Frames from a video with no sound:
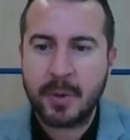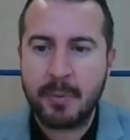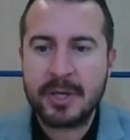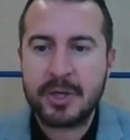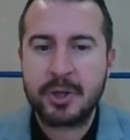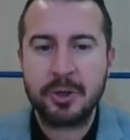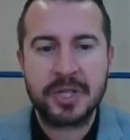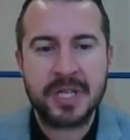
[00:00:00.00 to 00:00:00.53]
So
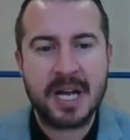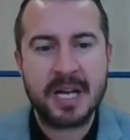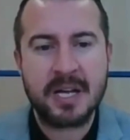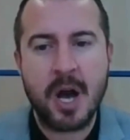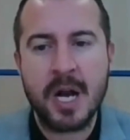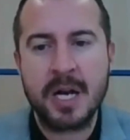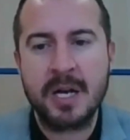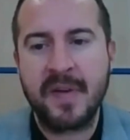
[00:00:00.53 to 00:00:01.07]
it's just that
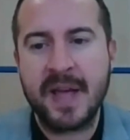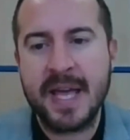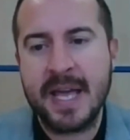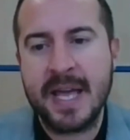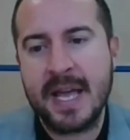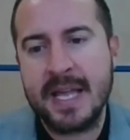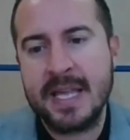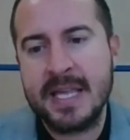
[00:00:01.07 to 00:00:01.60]
kind of,
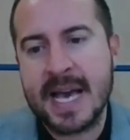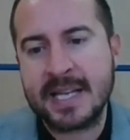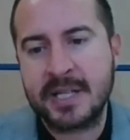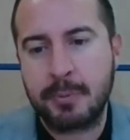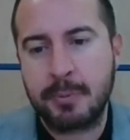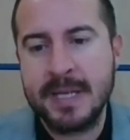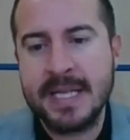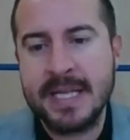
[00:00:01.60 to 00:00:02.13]

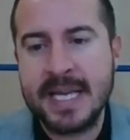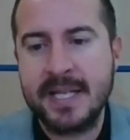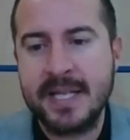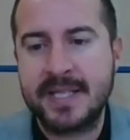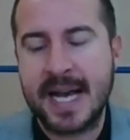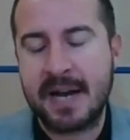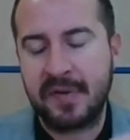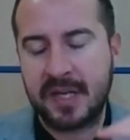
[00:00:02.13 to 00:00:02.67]
yes, we need
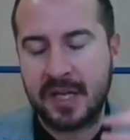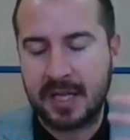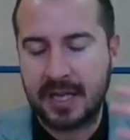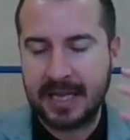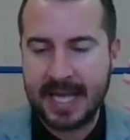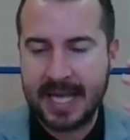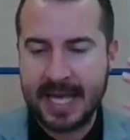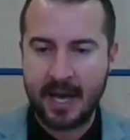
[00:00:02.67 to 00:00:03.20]
to have a
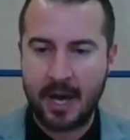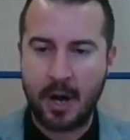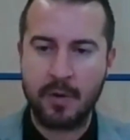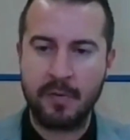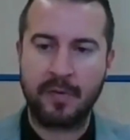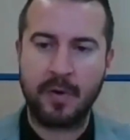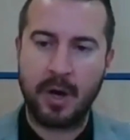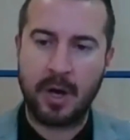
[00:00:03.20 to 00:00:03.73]
clear
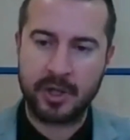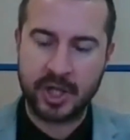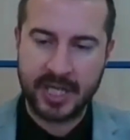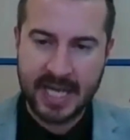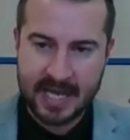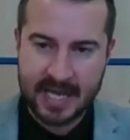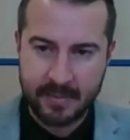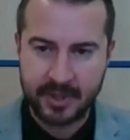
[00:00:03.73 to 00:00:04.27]

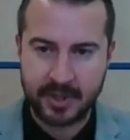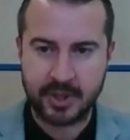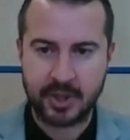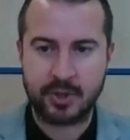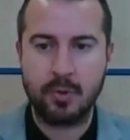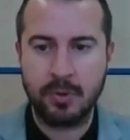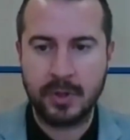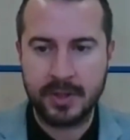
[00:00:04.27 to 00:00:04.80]
overarching aim as a
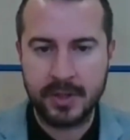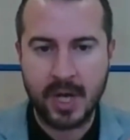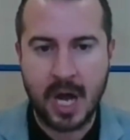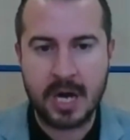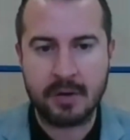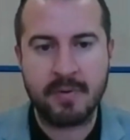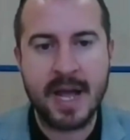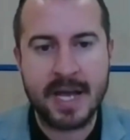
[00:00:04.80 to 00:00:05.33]
school and
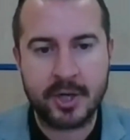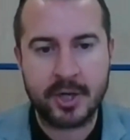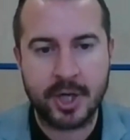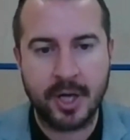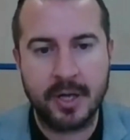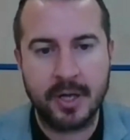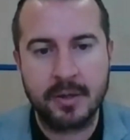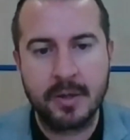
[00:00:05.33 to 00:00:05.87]

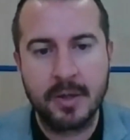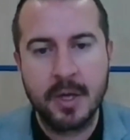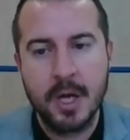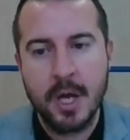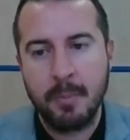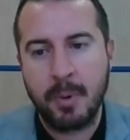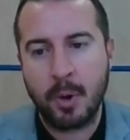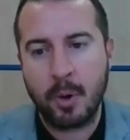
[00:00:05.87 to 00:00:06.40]
direction,
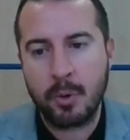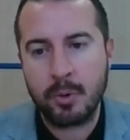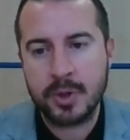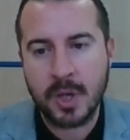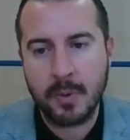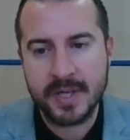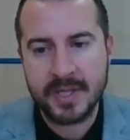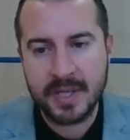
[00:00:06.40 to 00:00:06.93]
but
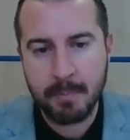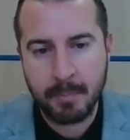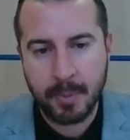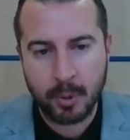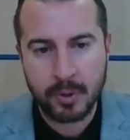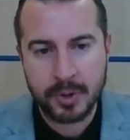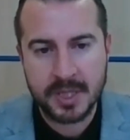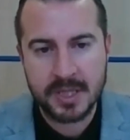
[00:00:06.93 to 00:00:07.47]
also it's
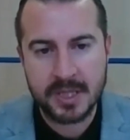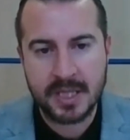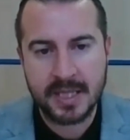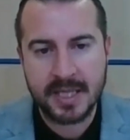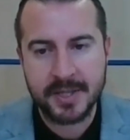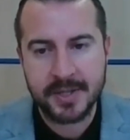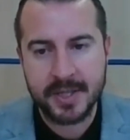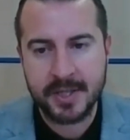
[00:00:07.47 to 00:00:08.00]
important to
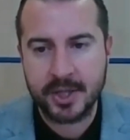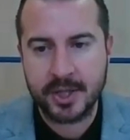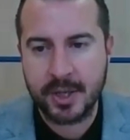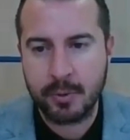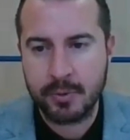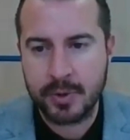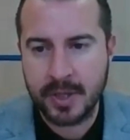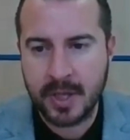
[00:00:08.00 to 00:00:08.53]
listen to
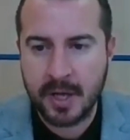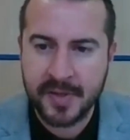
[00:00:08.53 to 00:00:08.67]
children.